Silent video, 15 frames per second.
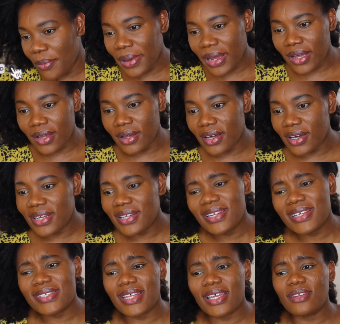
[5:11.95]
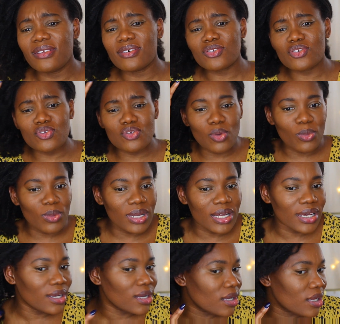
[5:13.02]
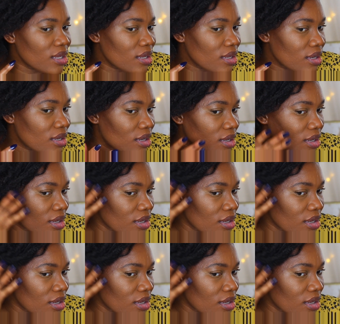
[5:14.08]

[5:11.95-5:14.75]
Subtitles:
Oh my goodness, they look so good.